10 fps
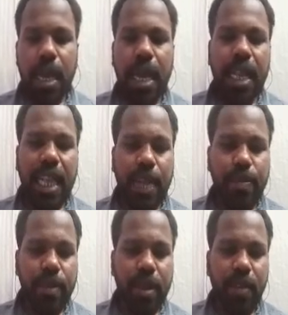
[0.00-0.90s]

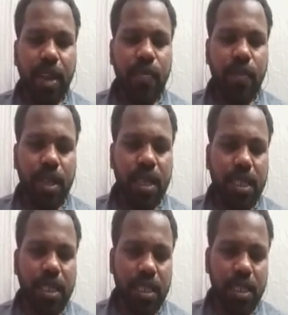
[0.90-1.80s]
let me wait for
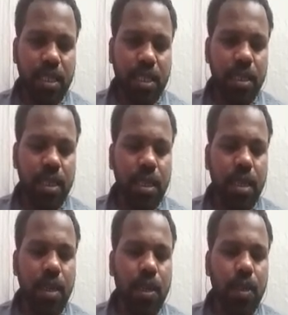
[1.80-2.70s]
this
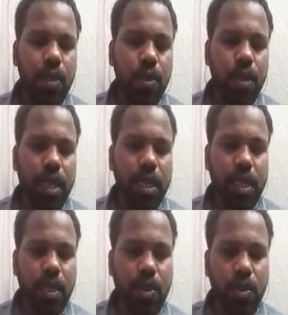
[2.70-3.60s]
to
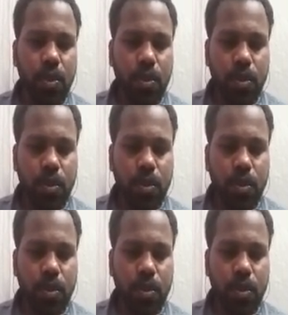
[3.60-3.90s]
continue.